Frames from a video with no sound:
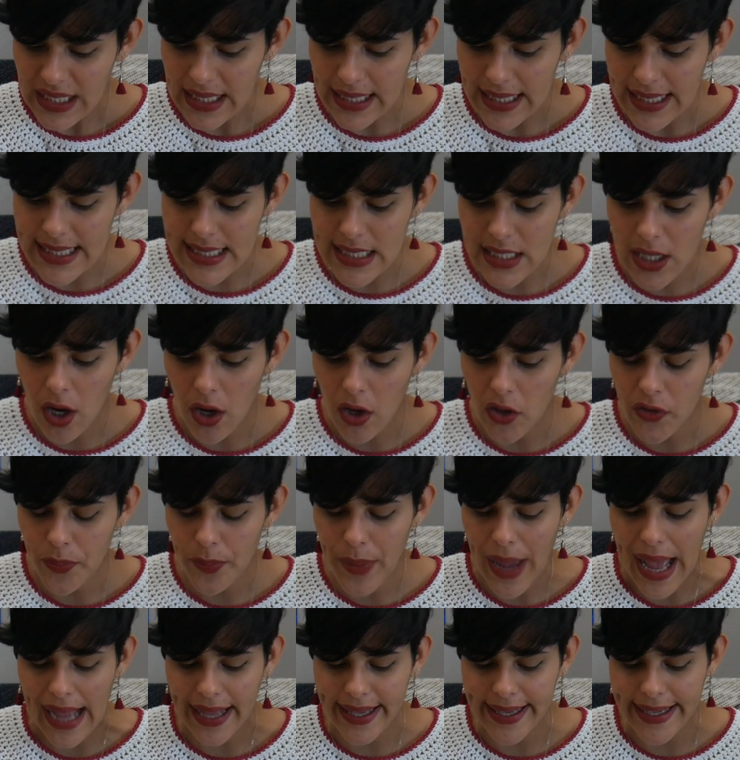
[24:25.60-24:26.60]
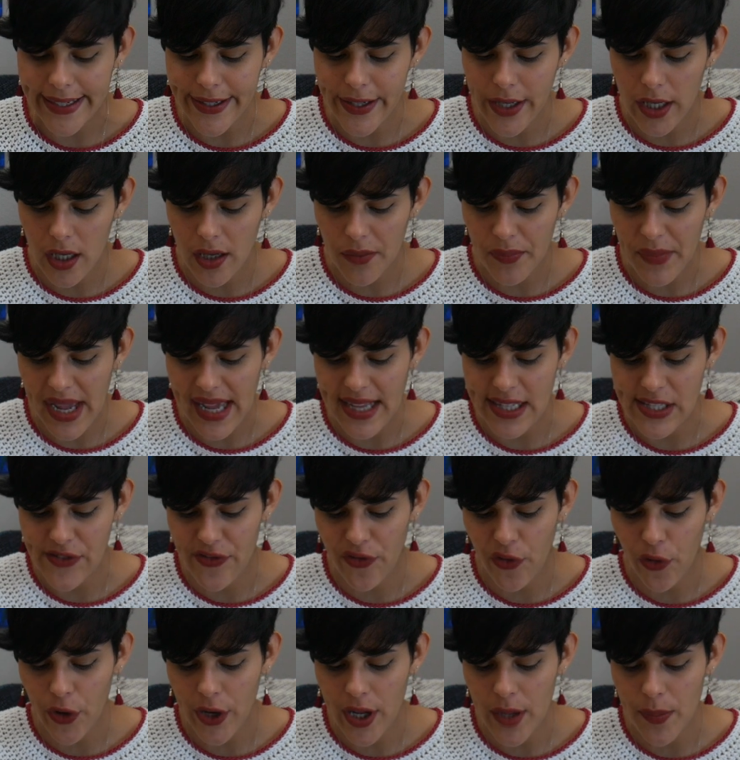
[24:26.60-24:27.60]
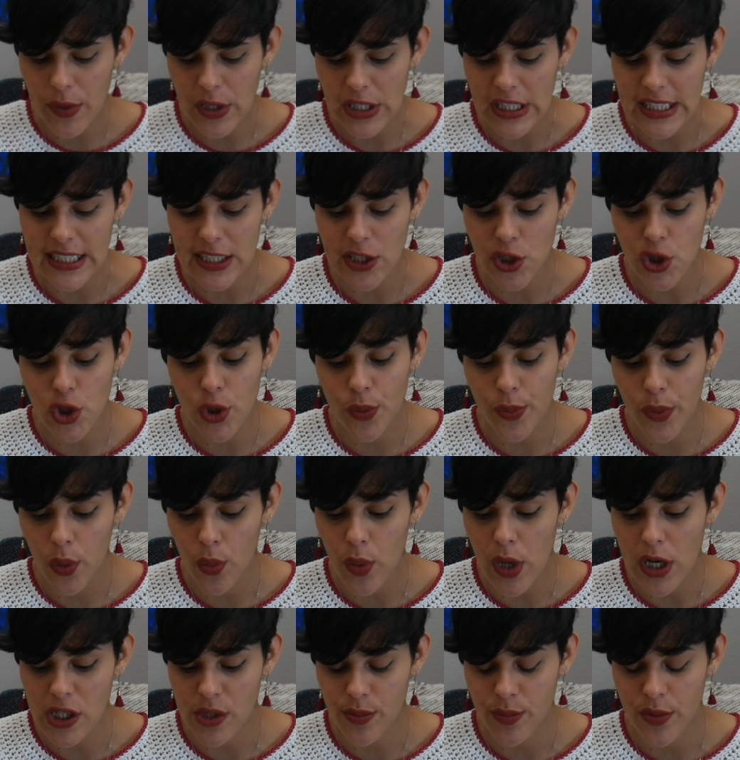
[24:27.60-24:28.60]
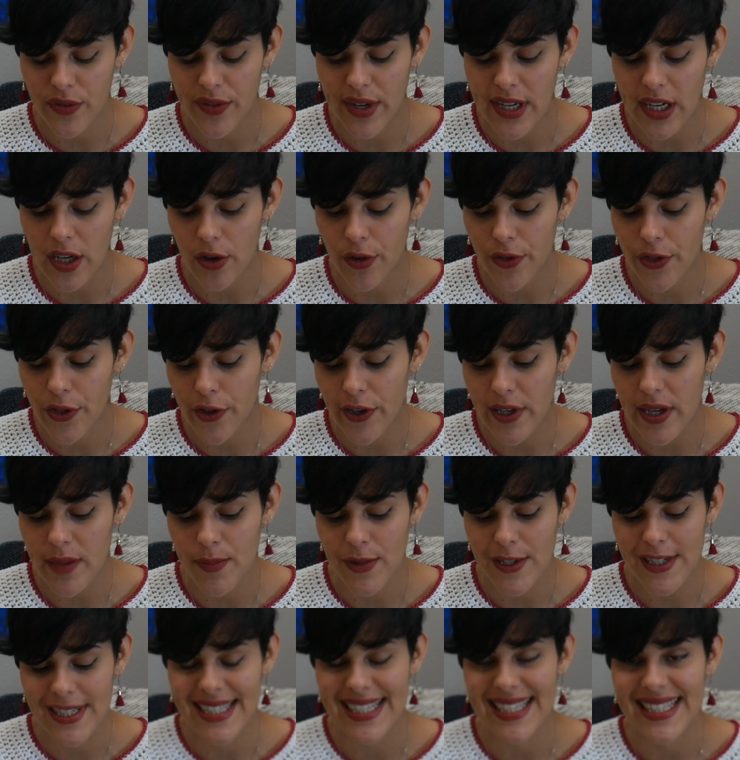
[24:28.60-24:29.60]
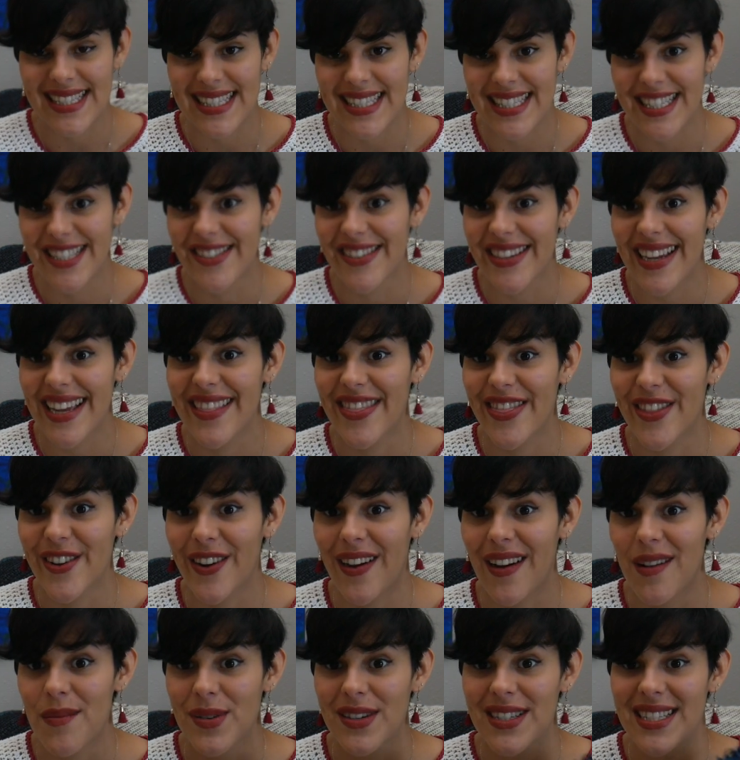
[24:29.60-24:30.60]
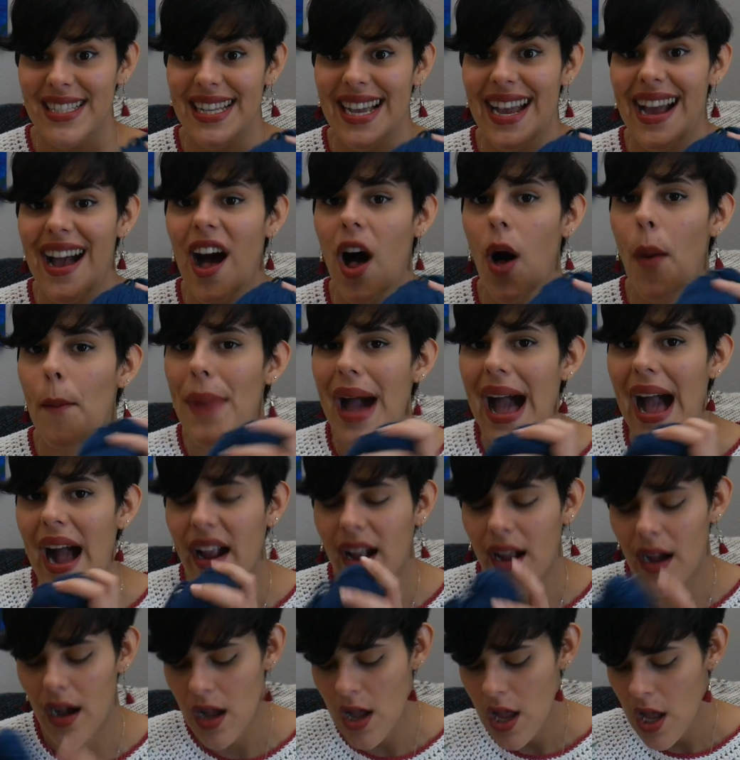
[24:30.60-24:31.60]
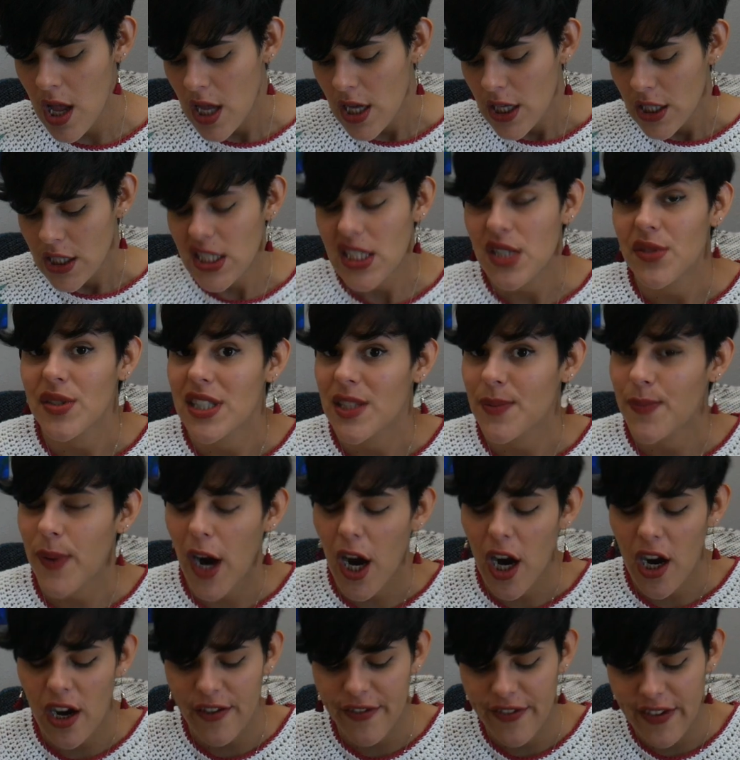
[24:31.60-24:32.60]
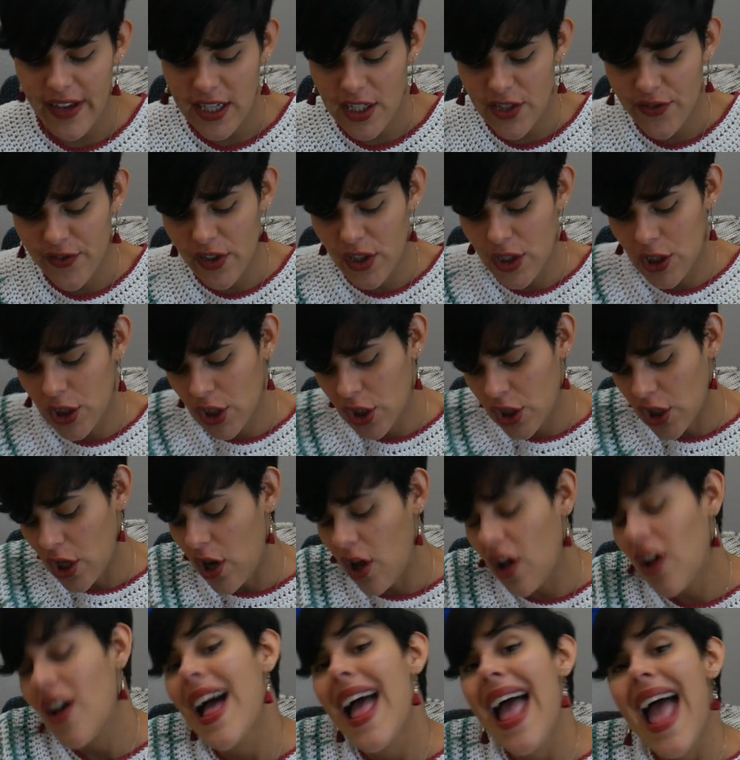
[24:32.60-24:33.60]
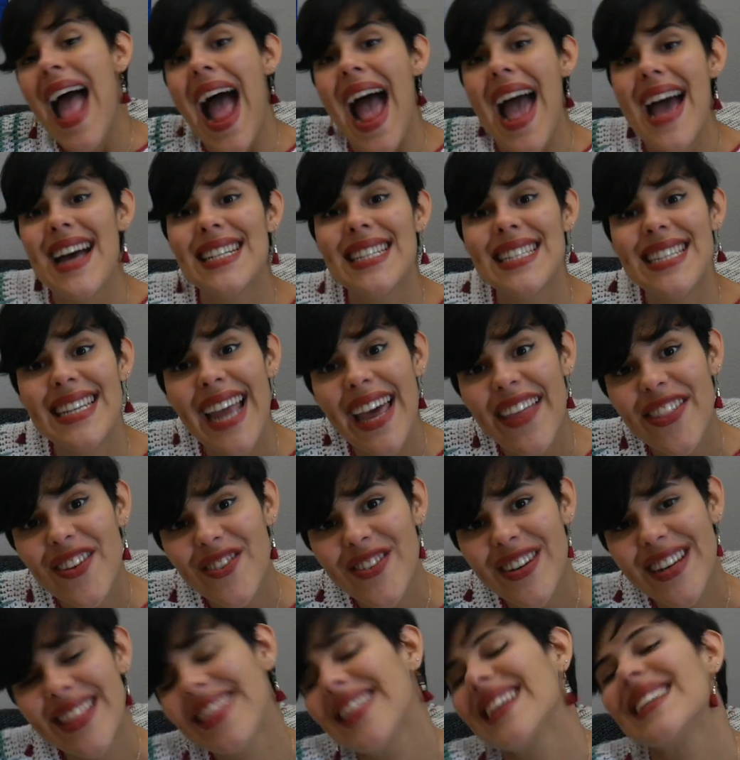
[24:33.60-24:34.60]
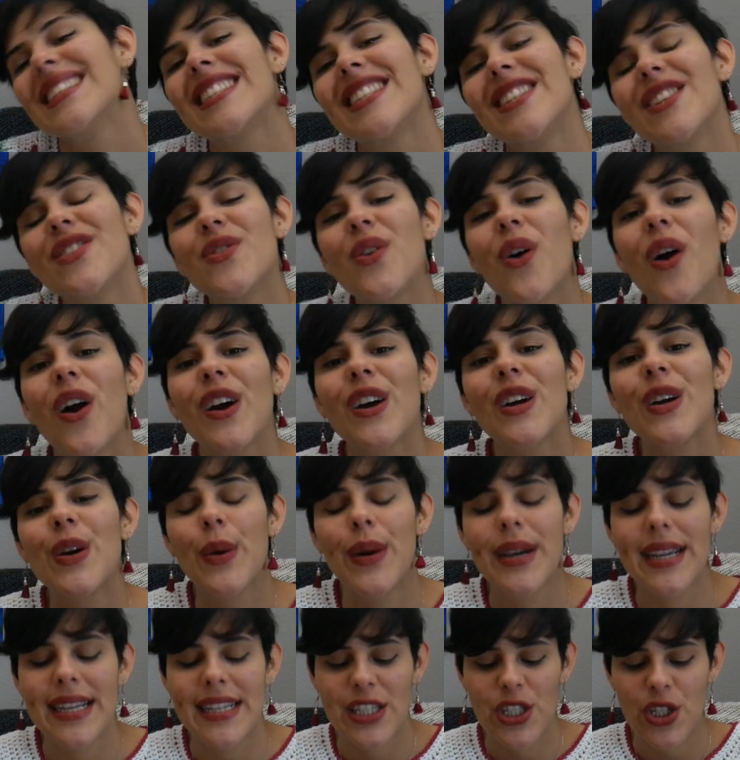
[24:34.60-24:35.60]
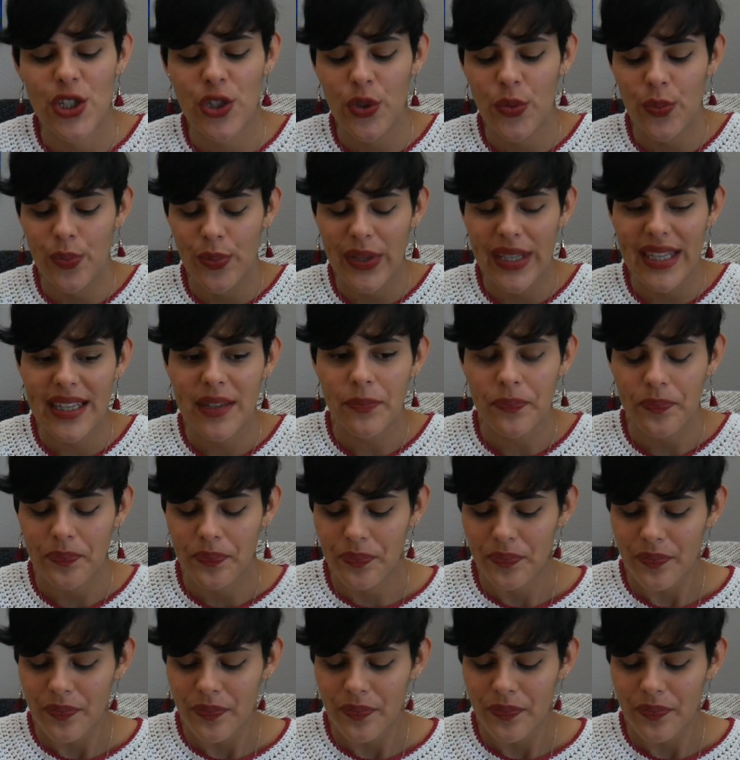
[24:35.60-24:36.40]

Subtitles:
It's called Pachyderm. It's 40% superwash merino, 30% silk, and 30% alpaca. So it's perfect for a shawl. And together with this, you are going to be